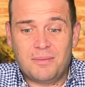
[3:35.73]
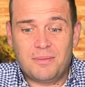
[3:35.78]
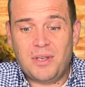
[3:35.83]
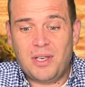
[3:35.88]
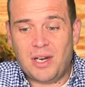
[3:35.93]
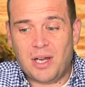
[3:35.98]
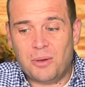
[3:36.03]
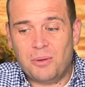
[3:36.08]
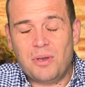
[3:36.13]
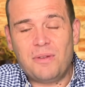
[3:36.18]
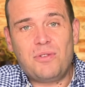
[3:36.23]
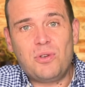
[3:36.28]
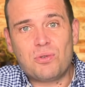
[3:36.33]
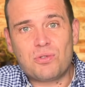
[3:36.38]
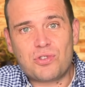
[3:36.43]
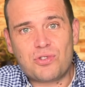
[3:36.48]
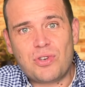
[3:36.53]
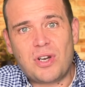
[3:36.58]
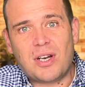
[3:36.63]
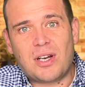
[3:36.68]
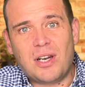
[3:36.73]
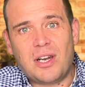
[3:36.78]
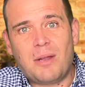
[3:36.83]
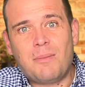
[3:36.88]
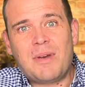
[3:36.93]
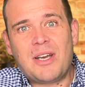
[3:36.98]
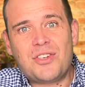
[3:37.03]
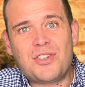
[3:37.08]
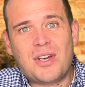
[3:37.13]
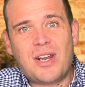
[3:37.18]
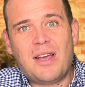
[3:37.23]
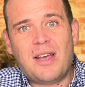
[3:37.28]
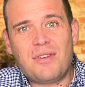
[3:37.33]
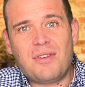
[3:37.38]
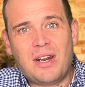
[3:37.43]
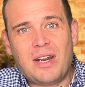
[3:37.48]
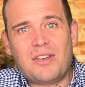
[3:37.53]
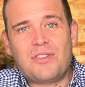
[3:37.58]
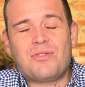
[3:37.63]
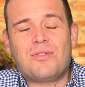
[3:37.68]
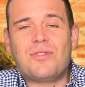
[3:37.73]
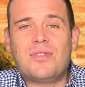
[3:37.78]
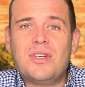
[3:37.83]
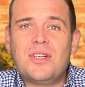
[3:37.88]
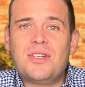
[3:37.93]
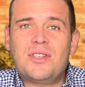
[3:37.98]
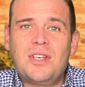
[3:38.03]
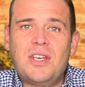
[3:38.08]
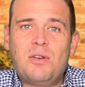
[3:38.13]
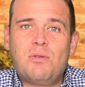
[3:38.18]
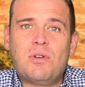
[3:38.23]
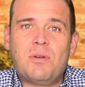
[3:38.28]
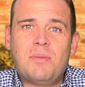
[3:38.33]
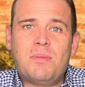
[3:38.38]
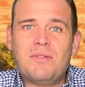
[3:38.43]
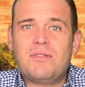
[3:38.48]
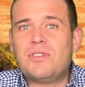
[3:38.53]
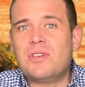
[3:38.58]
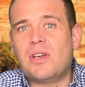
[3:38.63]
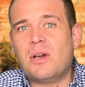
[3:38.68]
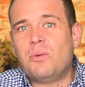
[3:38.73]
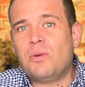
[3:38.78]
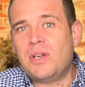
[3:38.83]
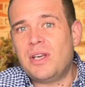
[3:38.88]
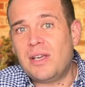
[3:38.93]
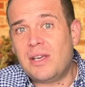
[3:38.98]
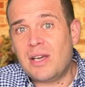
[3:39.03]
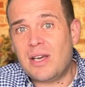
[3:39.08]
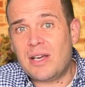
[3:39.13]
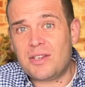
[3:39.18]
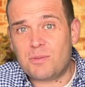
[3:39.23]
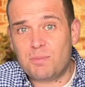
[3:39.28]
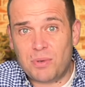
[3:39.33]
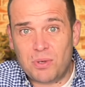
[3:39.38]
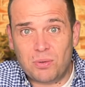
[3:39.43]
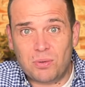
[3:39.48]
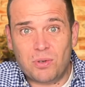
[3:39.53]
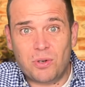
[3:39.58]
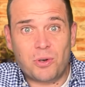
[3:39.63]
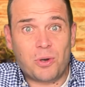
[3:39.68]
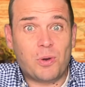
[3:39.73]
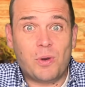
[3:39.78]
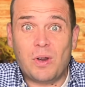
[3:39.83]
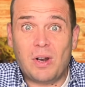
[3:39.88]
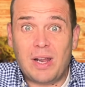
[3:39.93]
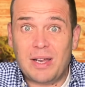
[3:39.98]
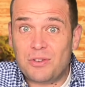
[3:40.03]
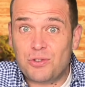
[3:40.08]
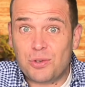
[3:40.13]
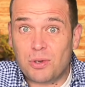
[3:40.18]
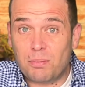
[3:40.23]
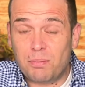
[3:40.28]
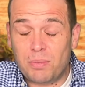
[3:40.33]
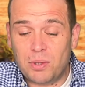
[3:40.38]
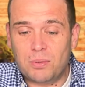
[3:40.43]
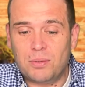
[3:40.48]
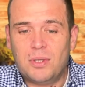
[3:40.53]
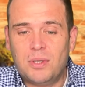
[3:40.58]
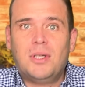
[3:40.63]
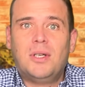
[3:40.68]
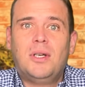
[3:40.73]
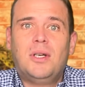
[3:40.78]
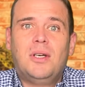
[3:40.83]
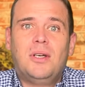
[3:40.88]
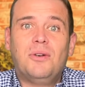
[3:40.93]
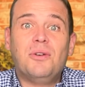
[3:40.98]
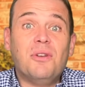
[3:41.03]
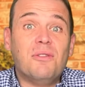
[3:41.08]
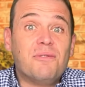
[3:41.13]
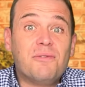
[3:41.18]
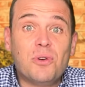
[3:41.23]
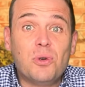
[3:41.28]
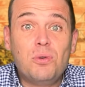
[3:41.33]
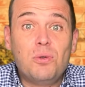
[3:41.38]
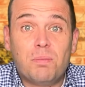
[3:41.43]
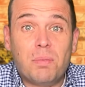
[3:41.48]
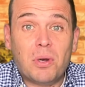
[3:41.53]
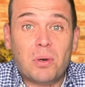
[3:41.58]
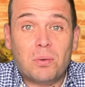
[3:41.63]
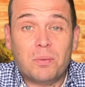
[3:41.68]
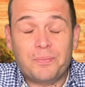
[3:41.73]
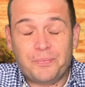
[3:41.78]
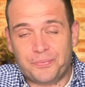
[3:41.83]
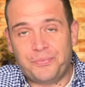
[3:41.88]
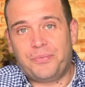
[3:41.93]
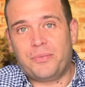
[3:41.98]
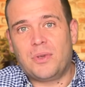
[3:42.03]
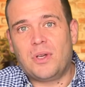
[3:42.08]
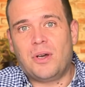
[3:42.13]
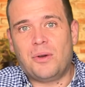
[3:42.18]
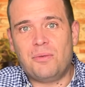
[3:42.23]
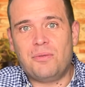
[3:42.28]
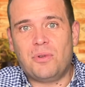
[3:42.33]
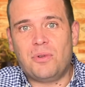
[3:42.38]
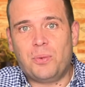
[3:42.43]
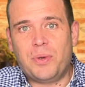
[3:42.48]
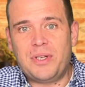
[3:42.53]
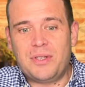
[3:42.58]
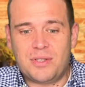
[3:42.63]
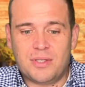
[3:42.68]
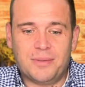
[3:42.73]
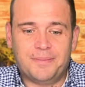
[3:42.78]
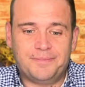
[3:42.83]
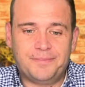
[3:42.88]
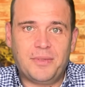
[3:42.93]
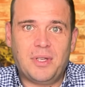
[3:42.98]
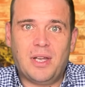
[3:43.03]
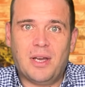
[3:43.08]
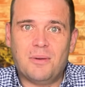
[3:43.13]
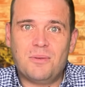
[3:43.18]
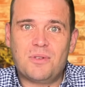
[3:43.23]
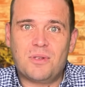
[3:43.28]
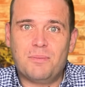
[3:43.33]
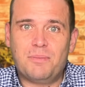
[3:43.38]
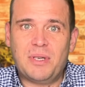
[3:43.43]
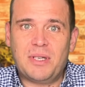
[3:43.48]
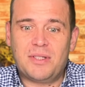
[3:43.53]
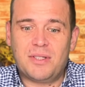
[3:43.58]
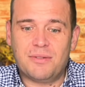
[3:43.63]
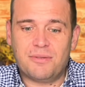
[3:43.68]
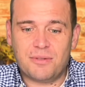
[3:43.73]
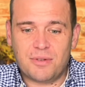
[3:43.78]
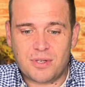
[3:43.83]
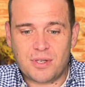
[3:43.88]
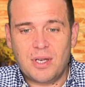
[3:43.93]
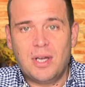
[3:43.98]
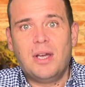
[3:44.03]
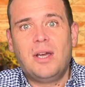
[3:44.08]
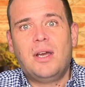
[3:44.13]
You know, if you're struggling, imagine having an extra 13 quid a month to go on your gas bill or your electric bill, your food bill over the winter. Yeah, it's a big difference.